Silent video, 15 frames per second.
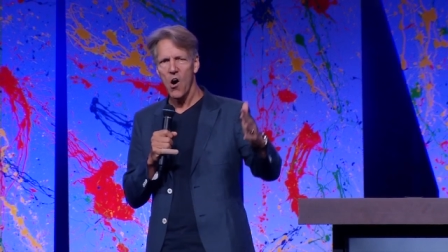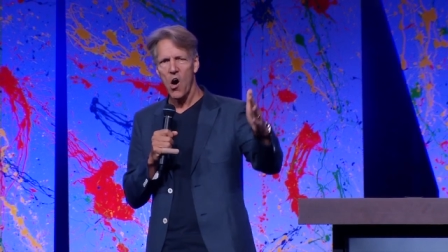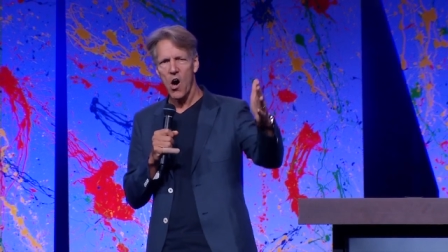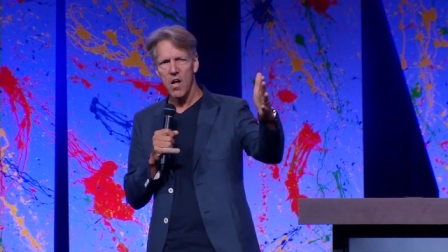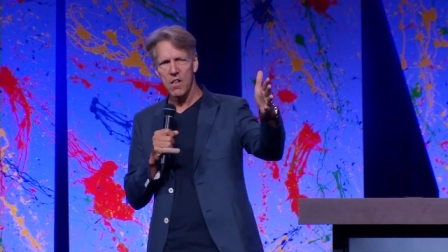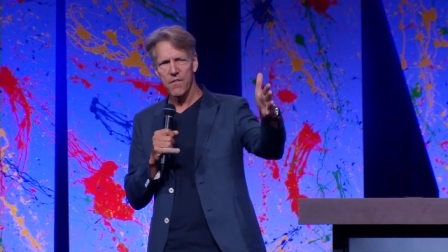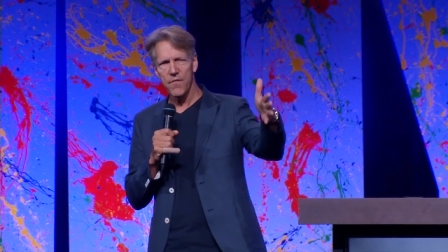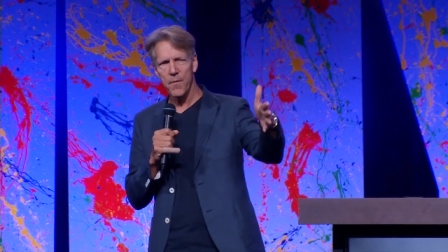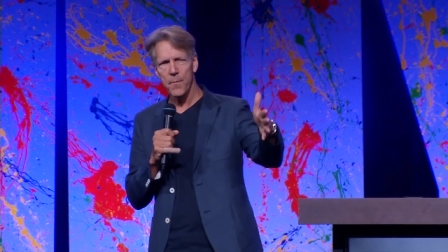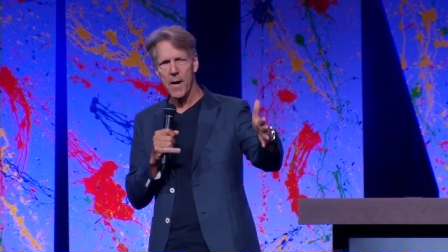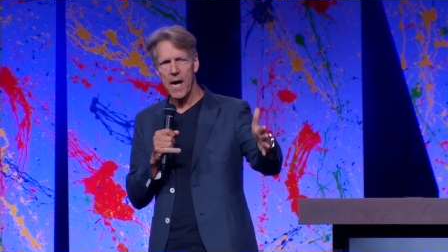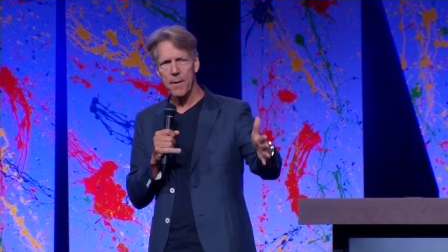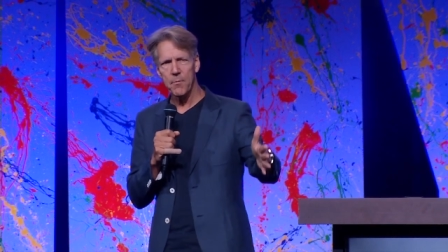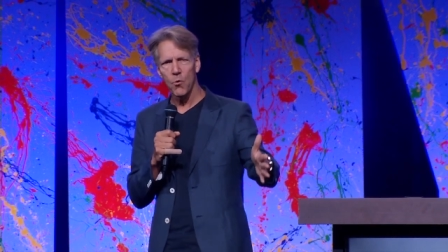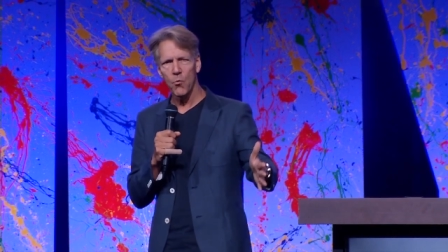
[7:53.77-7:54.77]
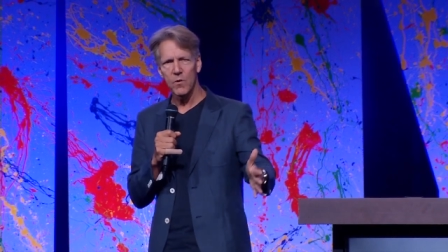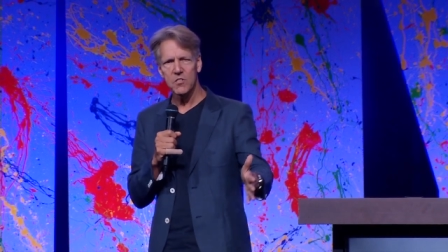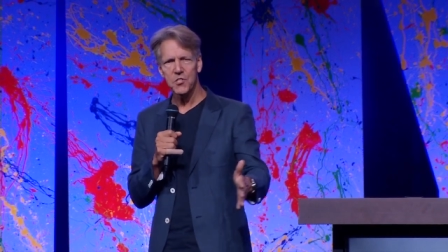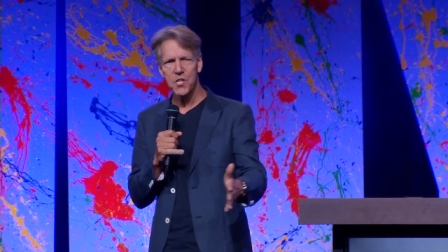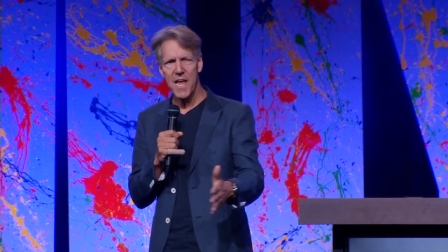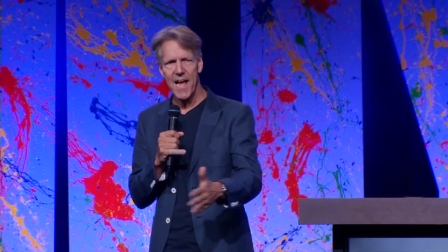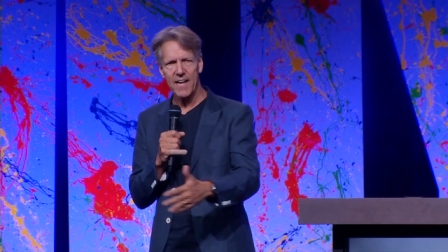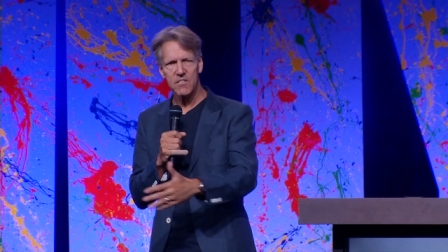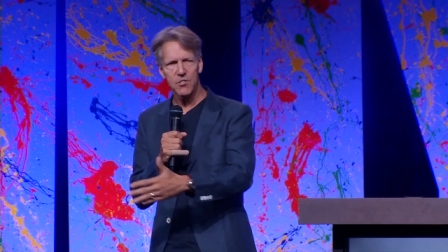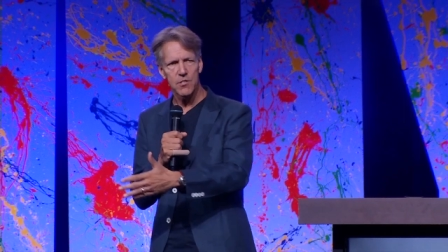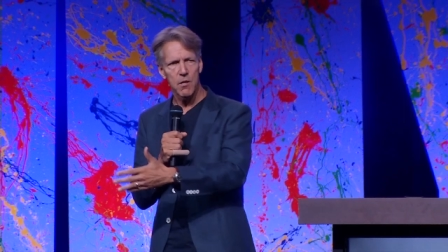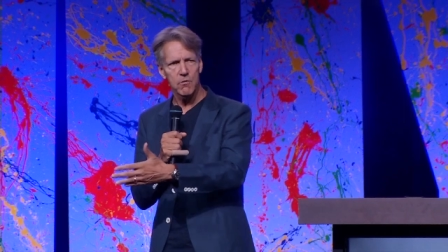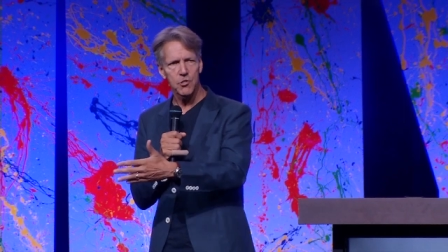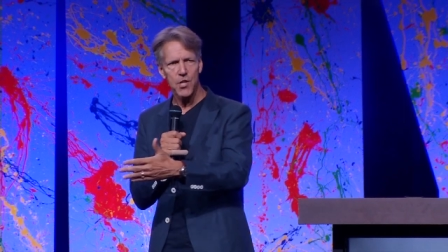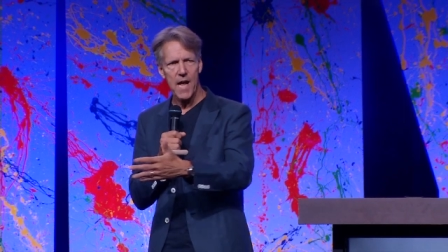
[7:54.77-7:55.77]
all of the Bible was text,
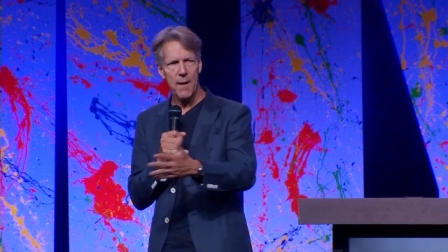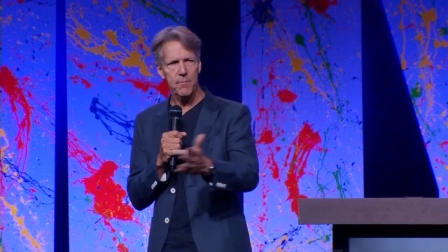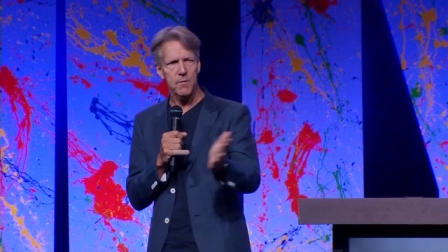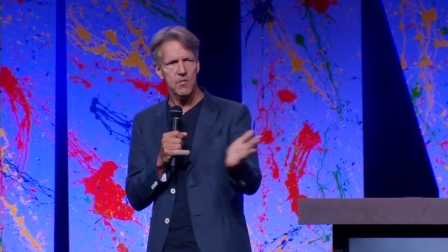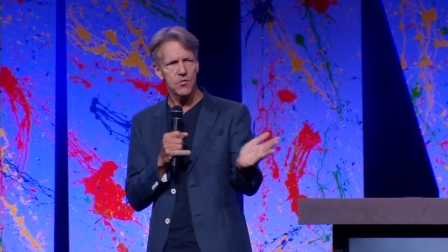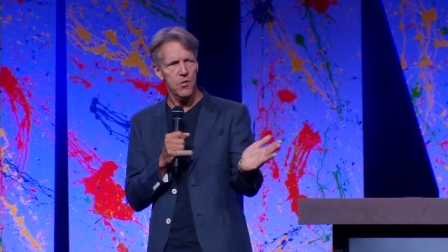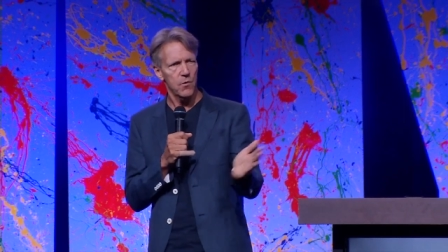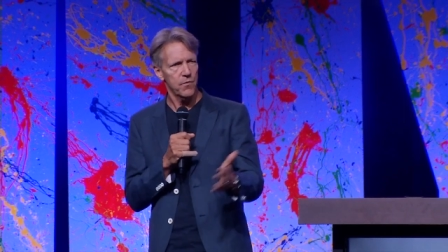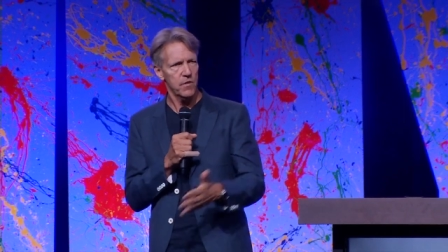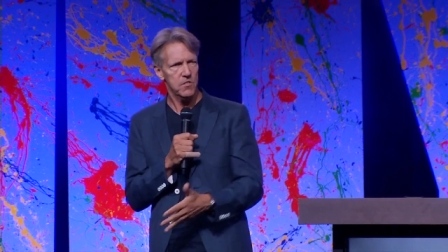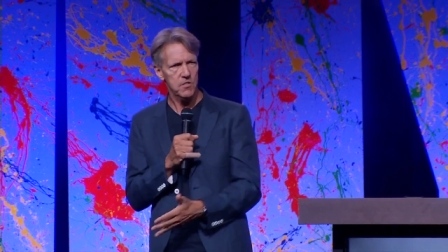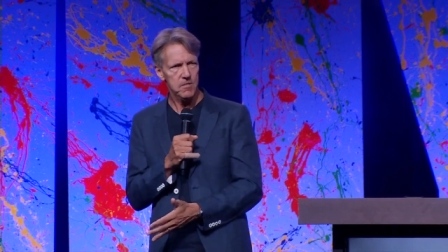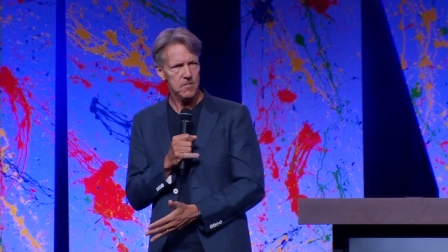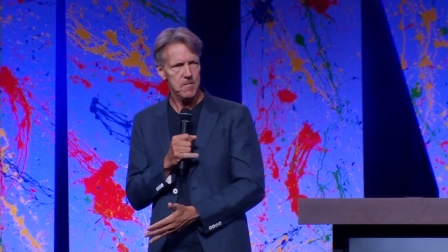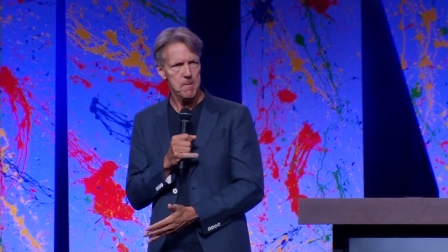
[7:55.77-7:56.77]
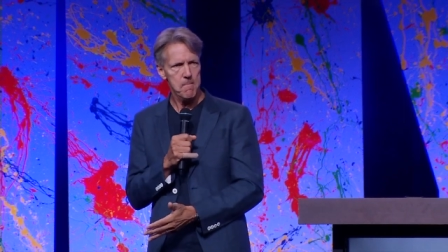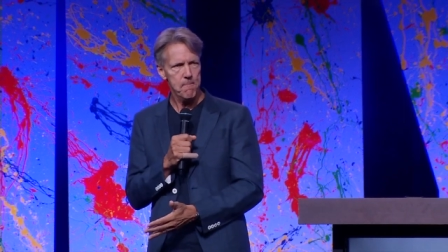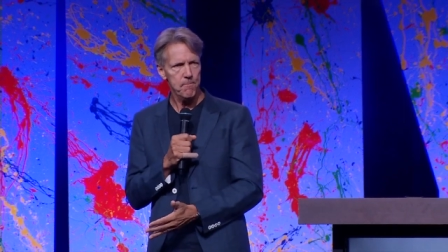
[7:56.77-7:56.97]
no chapters, no verses.